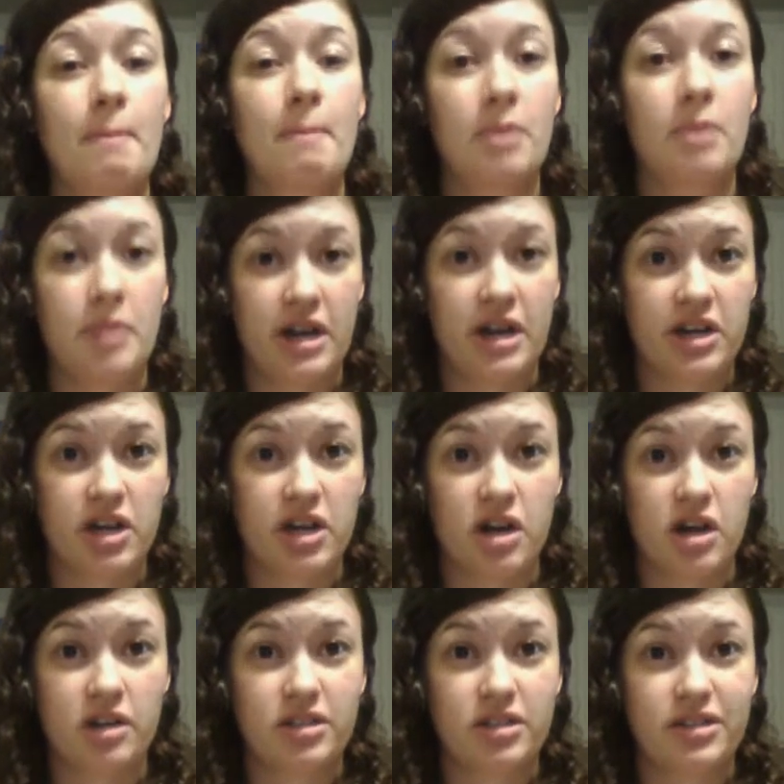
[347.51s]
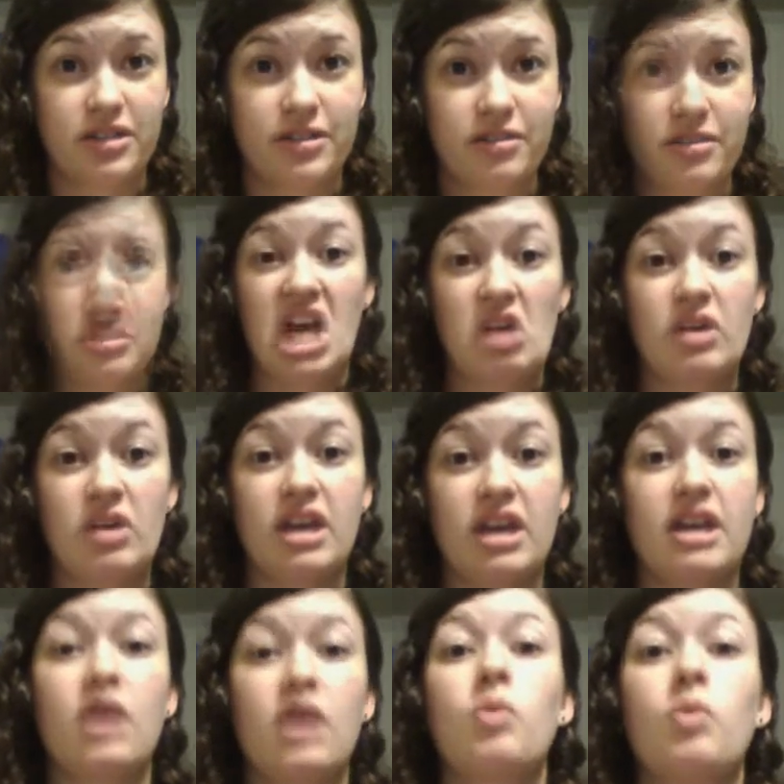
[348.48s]
Prepare your hearts.
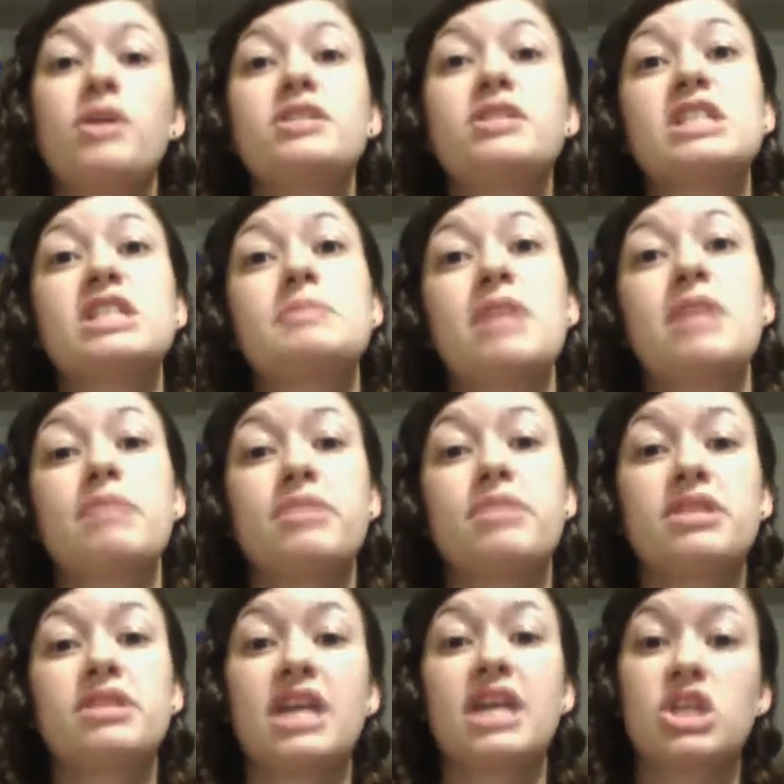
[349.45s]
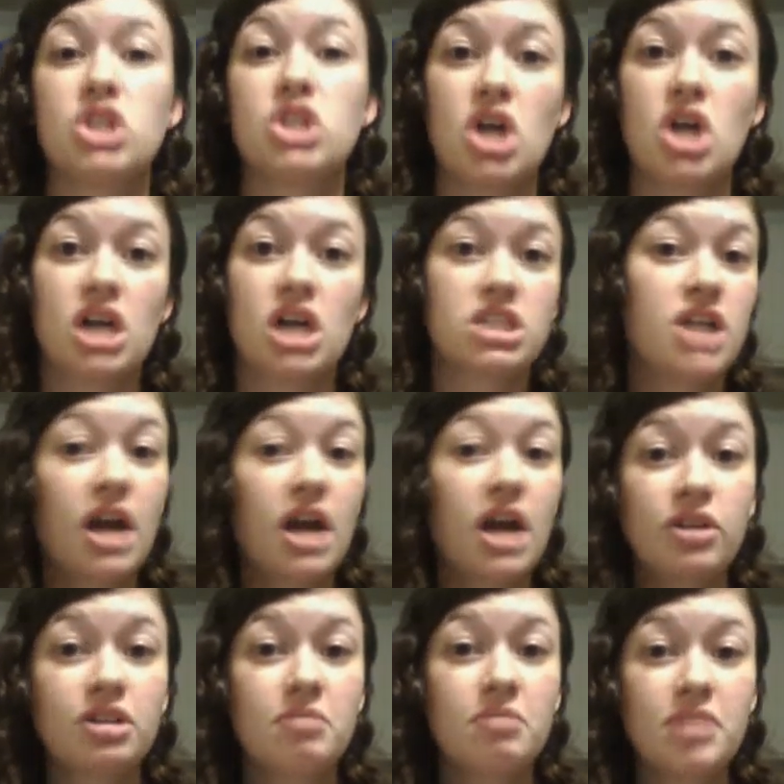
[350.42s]
Okay, now one disbandment that shocked not
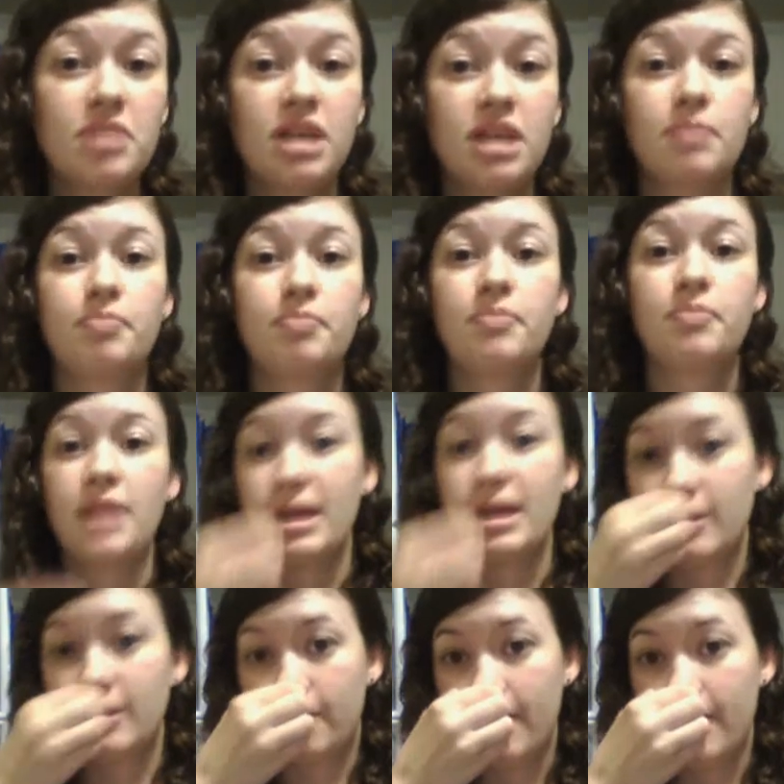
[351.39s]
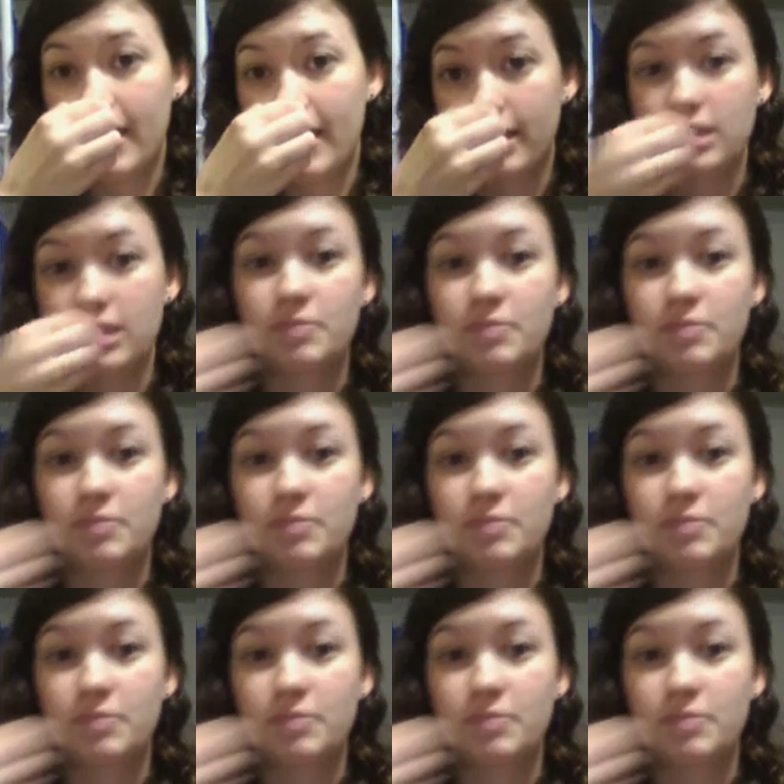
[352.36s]
only me and the fans,